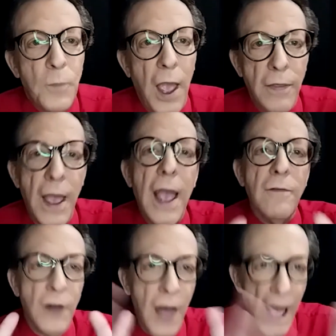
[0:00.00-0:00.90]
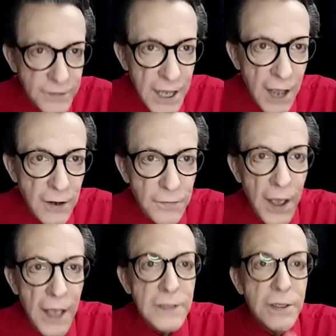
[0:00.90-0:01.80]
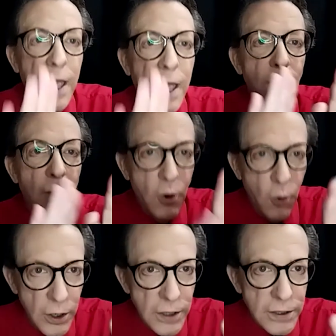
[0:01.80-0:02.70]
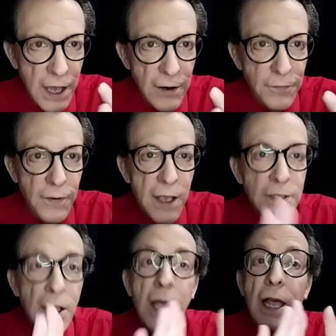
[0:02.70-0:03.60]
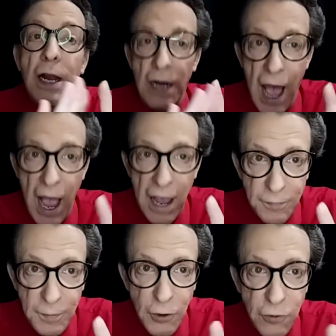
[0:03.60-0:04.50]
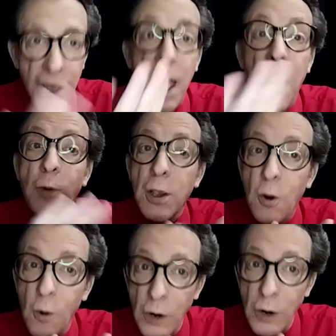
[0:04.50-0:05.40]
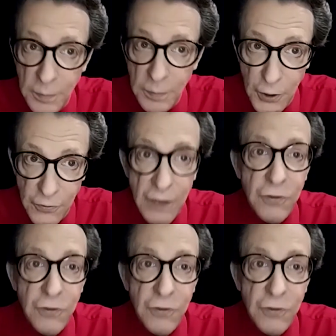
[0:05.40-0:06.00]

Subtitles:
And they have live sound effects. They have recorded sound effects, live music, and recorded music.